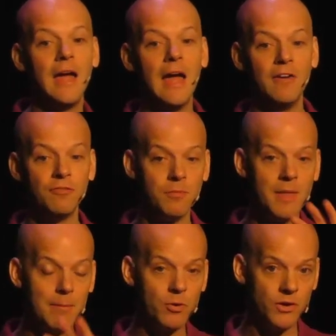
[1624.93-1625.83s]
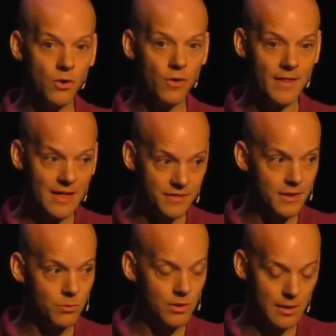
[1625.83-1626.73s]
and from that point on, that
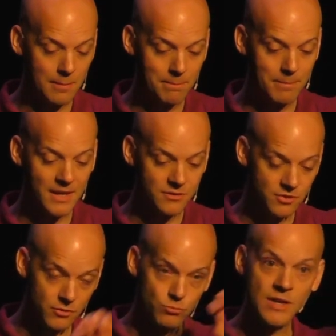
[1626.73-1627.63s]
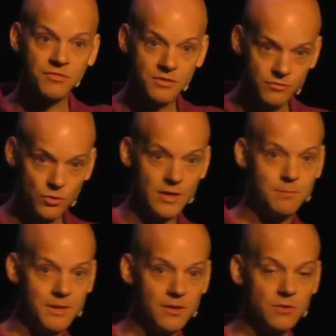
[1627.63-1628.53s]
thing will appear to the rest of your
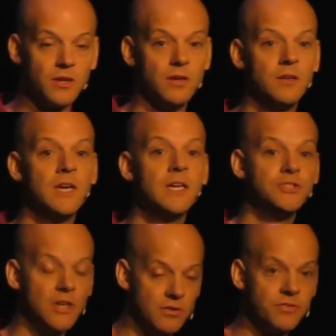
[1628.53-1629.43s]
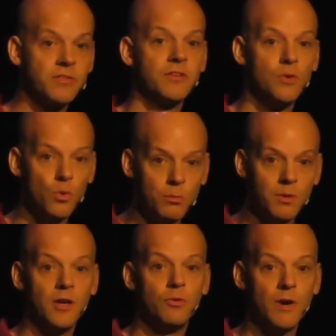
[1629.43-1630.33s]
APL code just as a
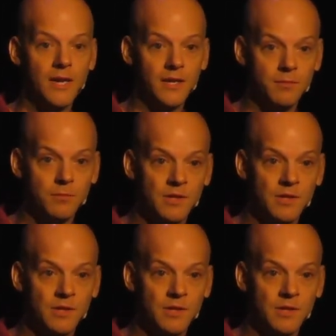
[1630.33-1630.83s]
normal array.